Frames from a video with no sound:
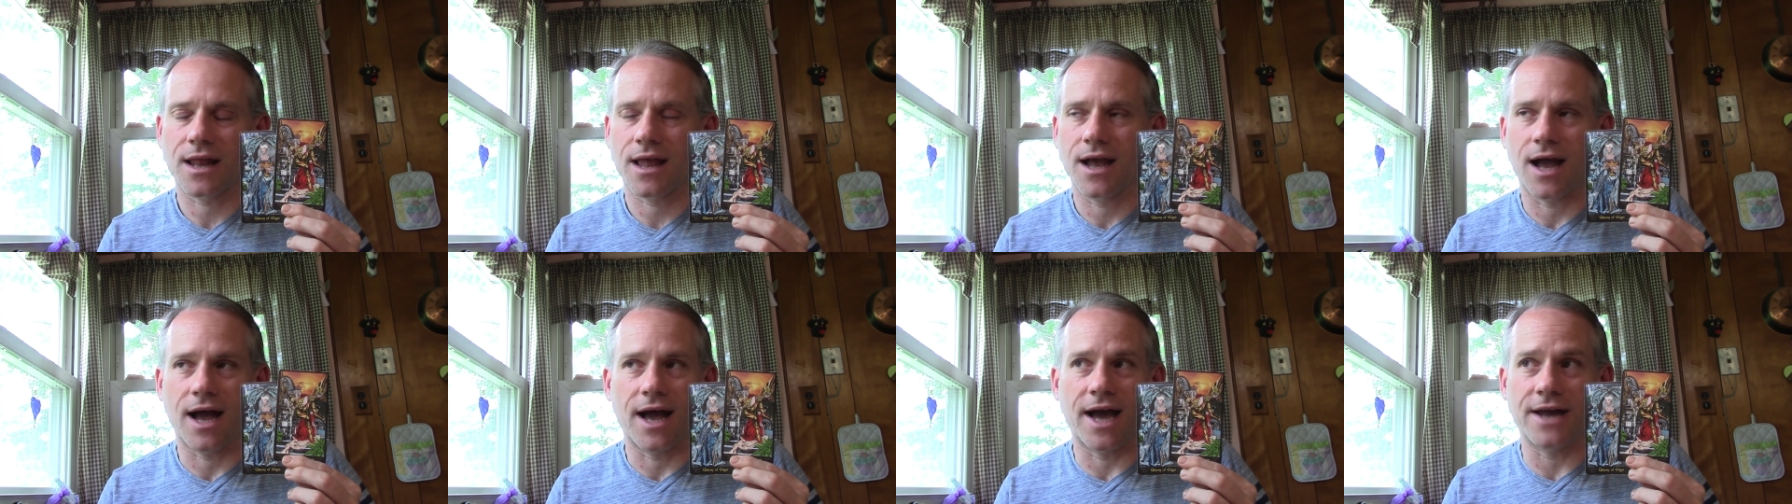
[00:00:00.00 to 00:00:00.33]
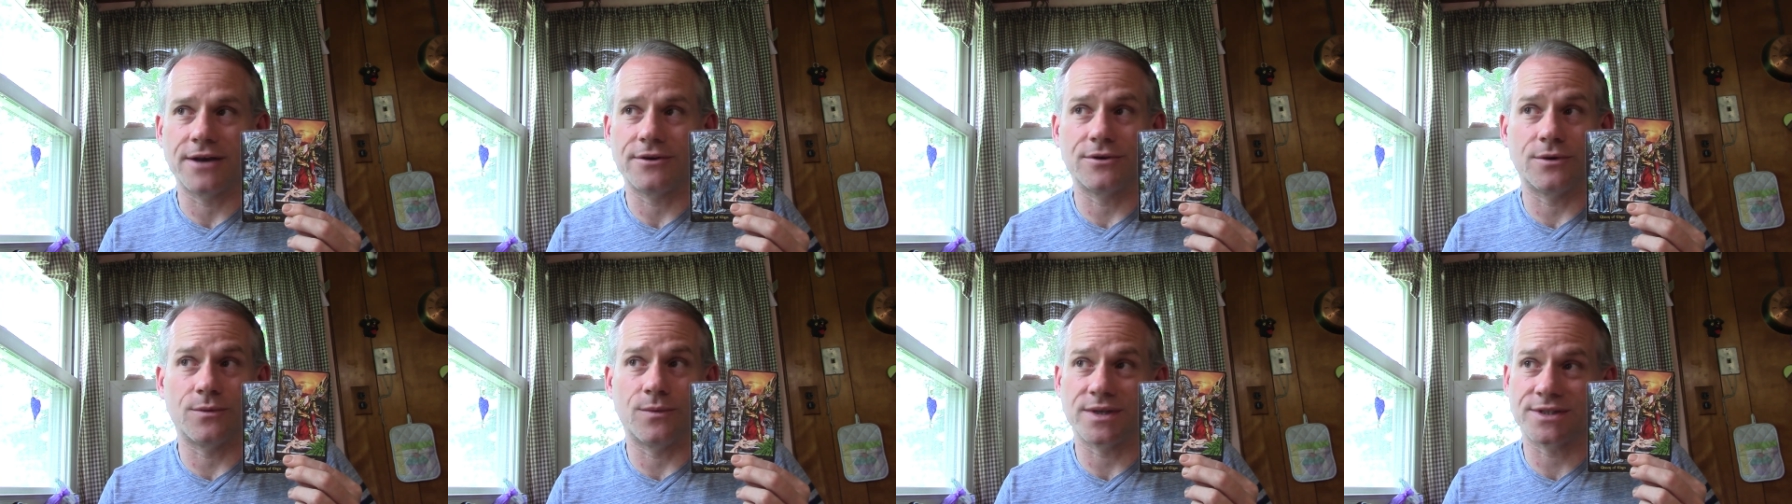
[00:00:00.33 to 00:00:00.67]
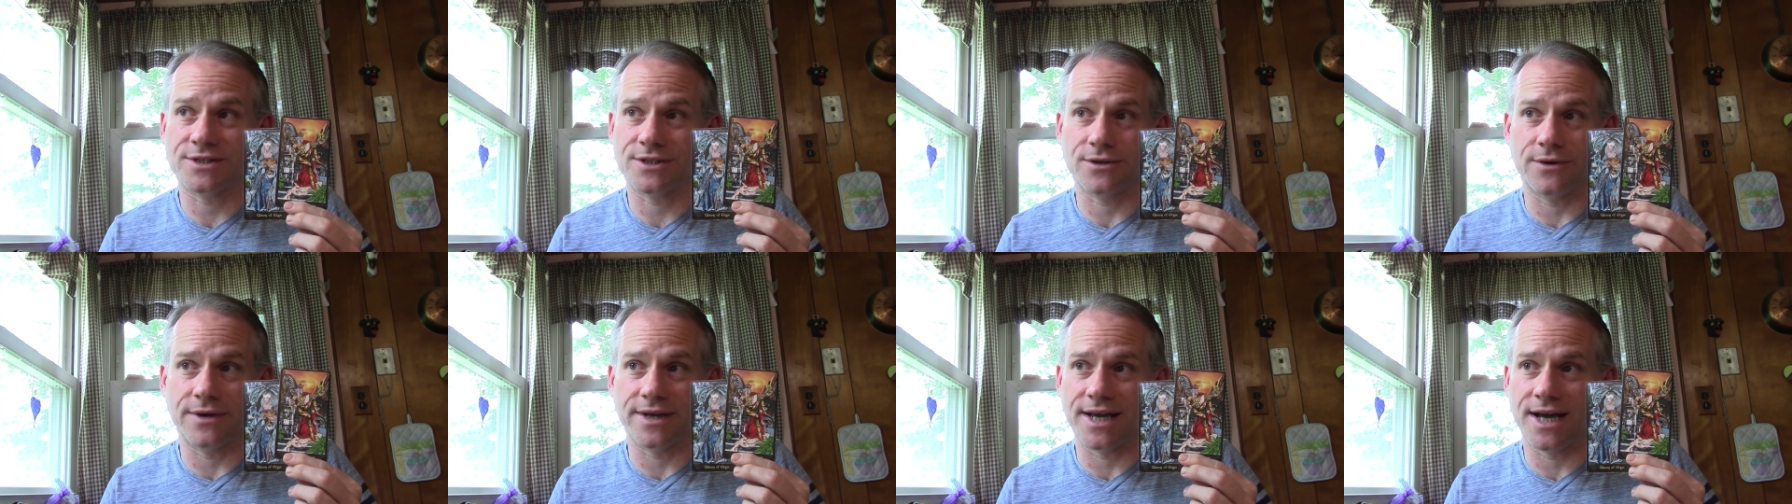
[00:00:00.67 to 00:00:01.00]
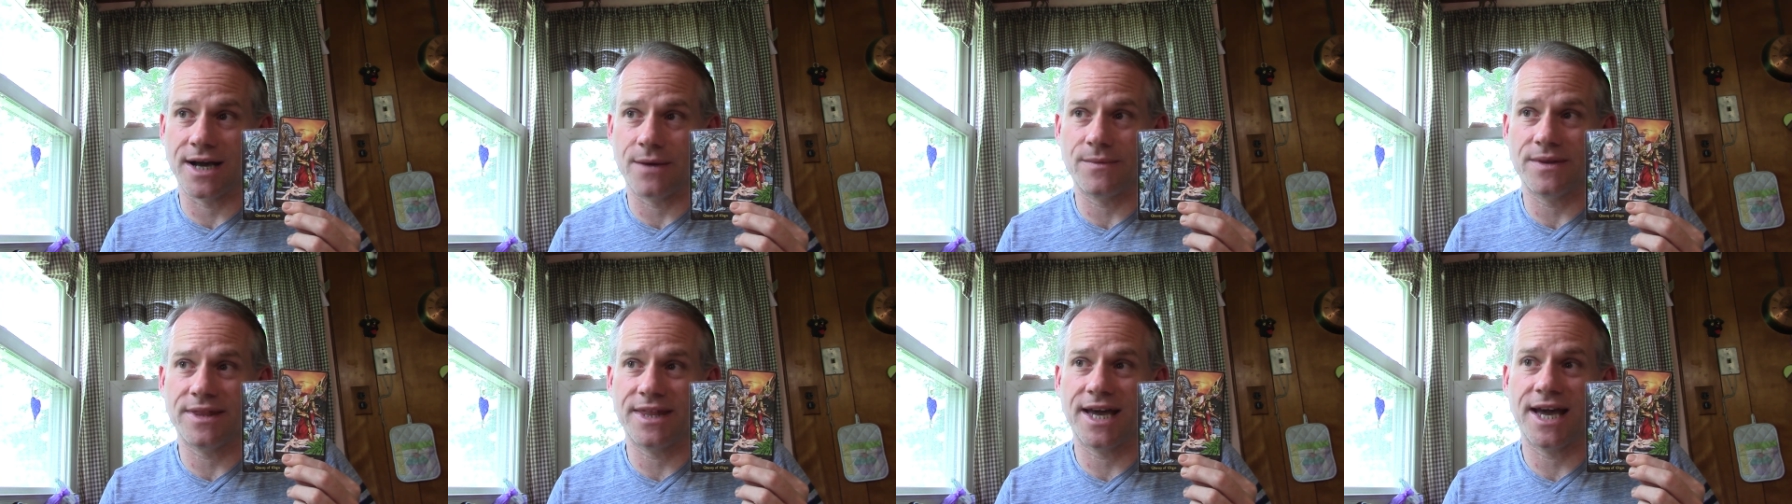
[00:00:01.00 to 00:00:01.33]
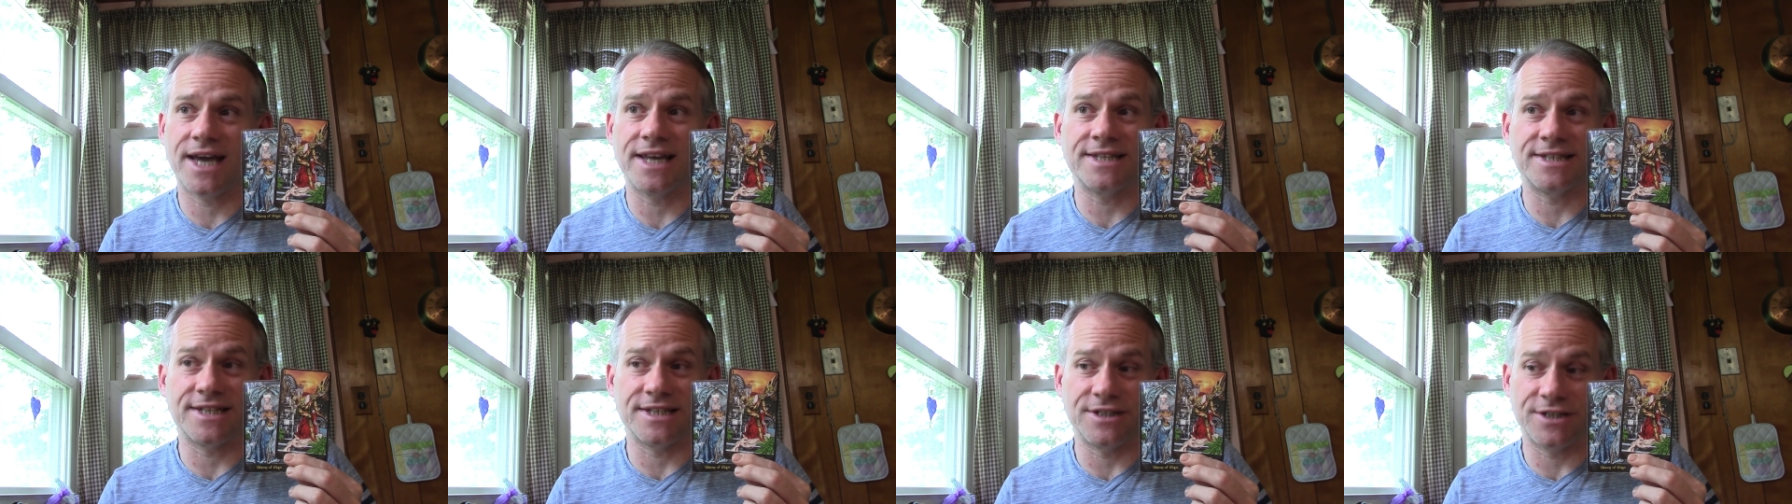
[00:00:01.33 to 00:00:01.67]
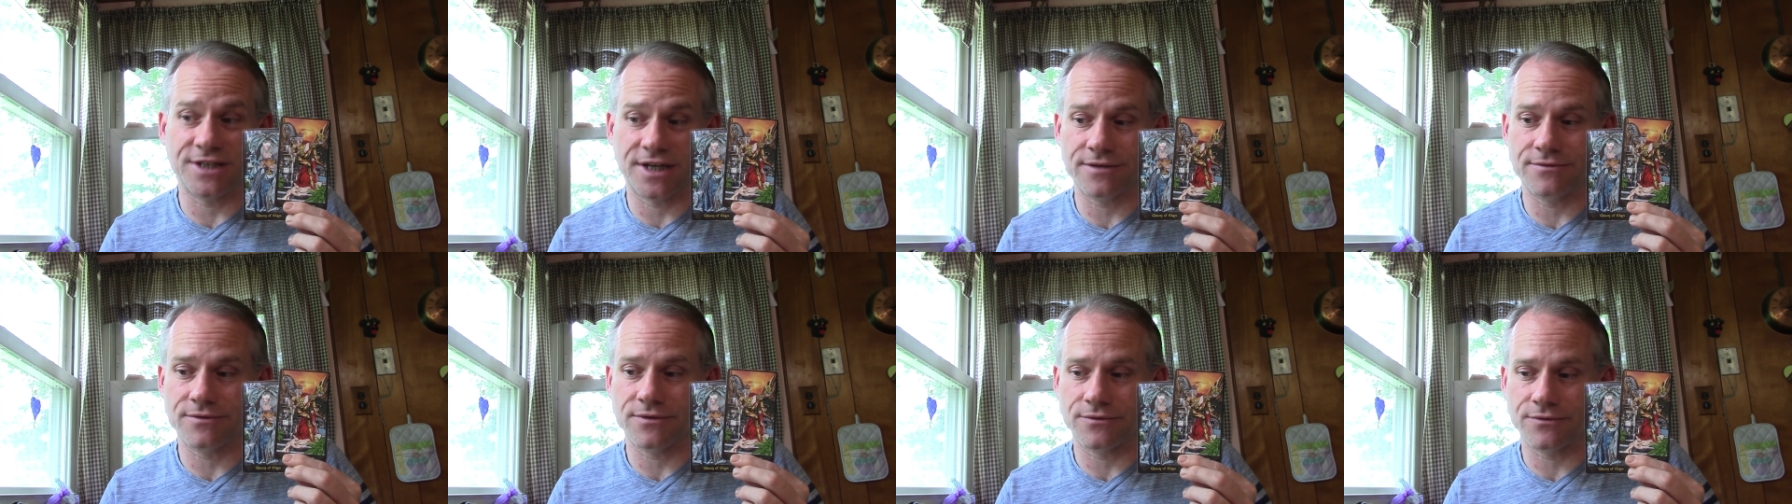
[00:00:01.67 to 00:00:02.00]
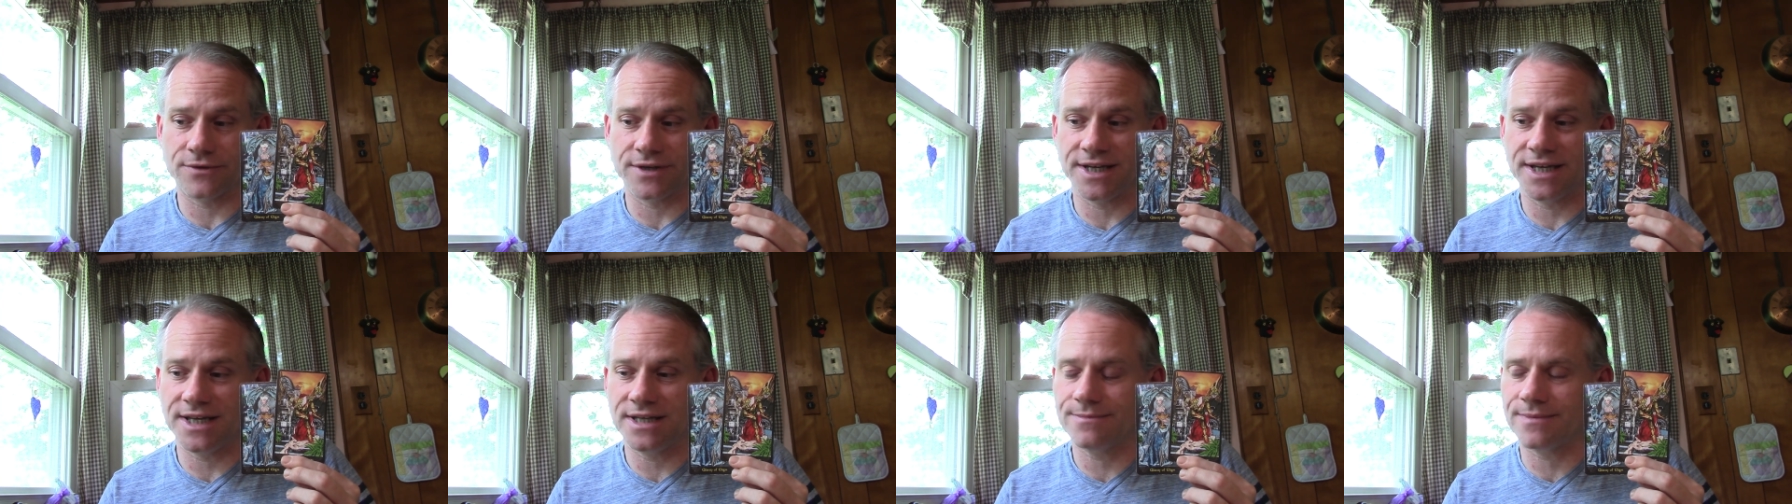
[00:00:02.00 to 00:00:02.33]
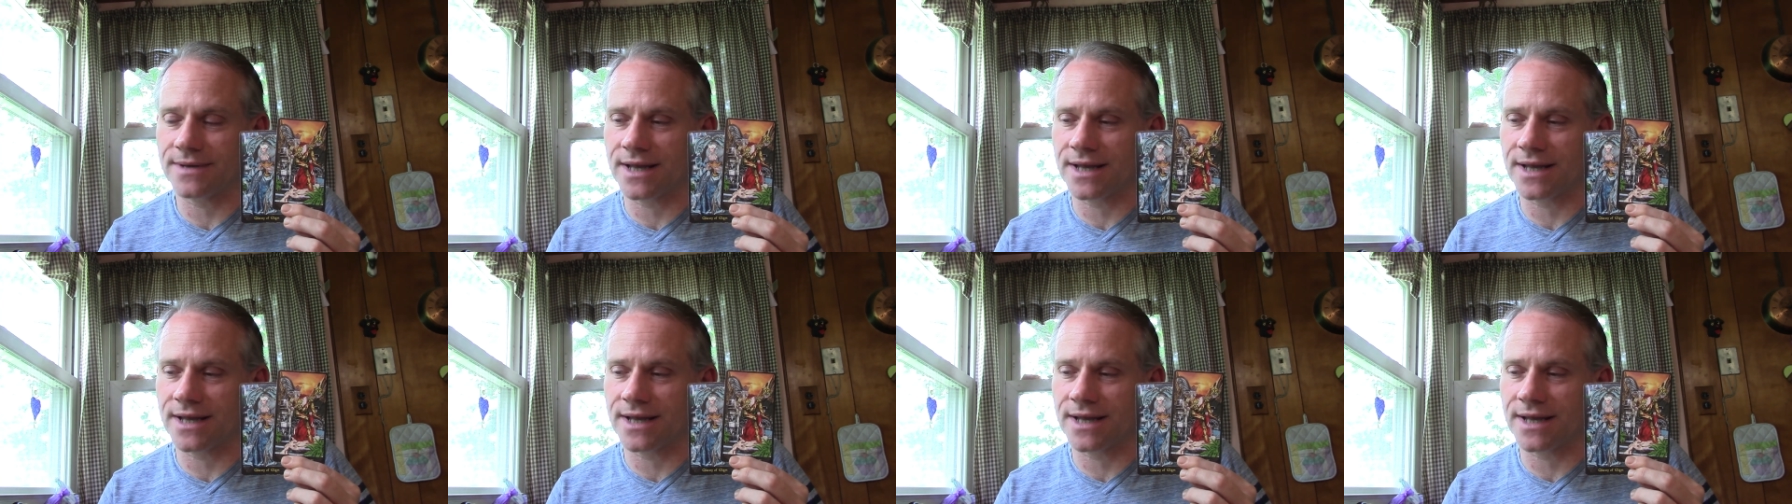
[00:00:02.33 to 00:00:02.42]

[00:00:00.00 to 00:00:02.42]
I don't know what's going on with that. It's a general read,